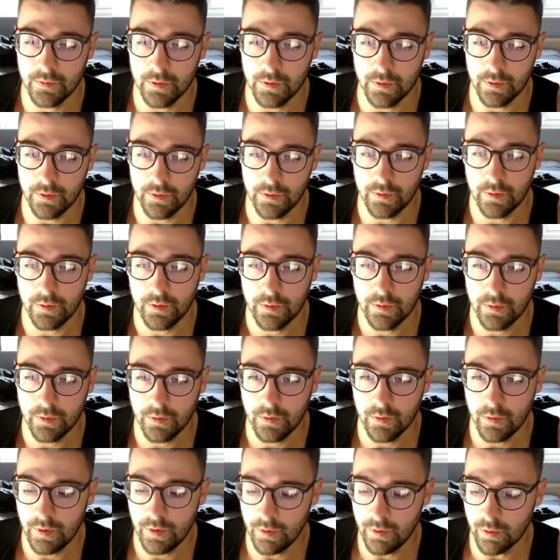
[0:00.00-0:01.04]
all
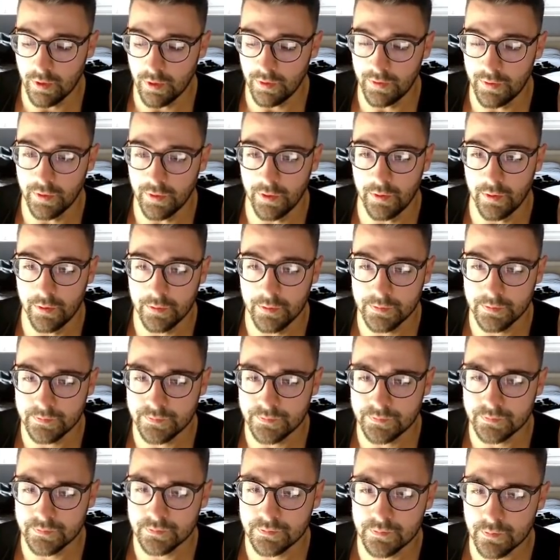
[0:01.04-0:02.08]
we want to do
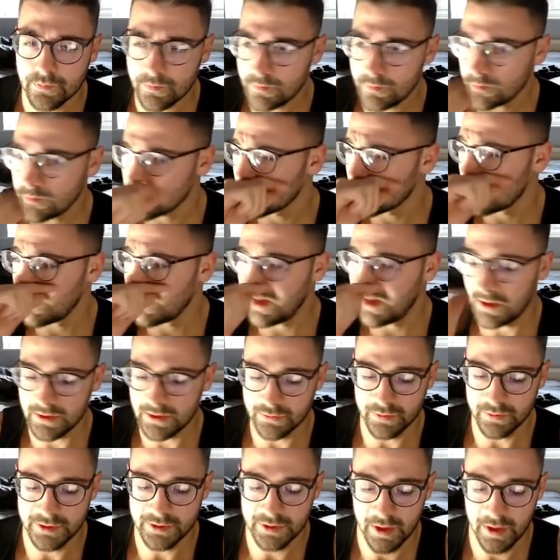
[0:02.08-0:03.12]
is
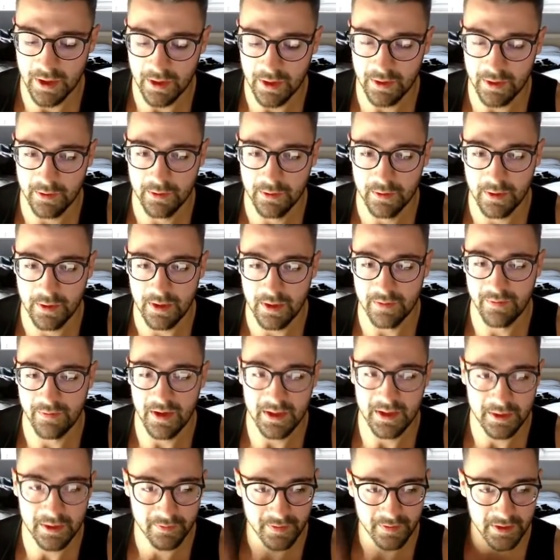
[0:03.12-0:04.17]
return if
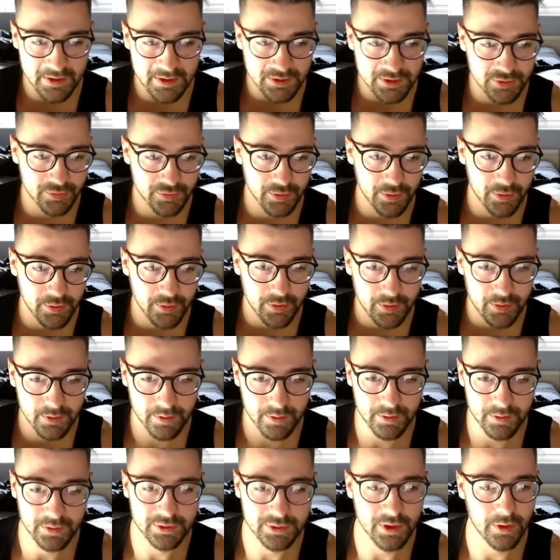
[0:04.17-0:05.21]
any of these are true,
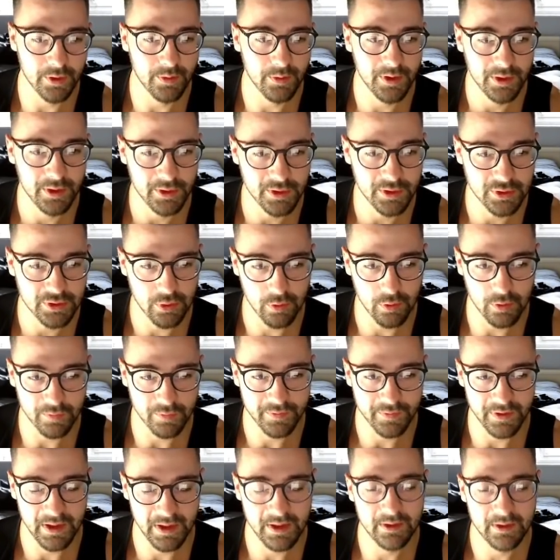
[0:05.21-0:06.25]
so we can use OR for
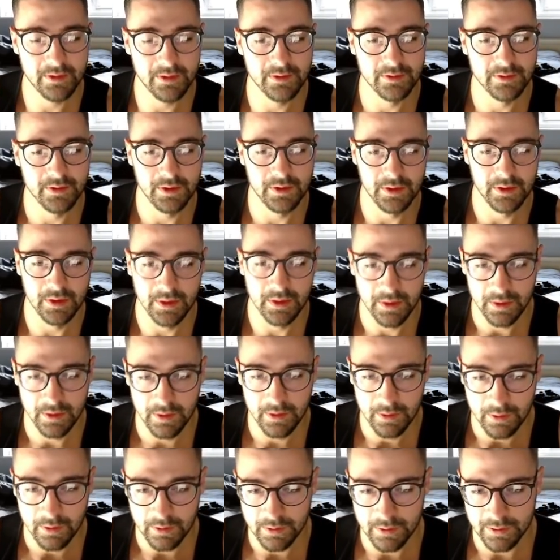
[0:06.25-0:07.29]
that.
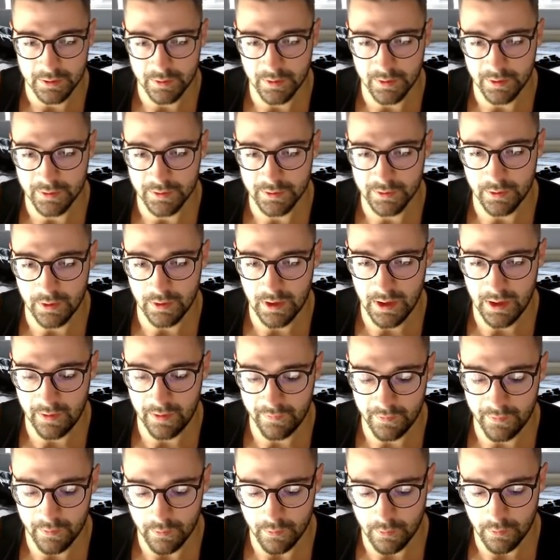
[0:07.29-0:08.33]
Just do left,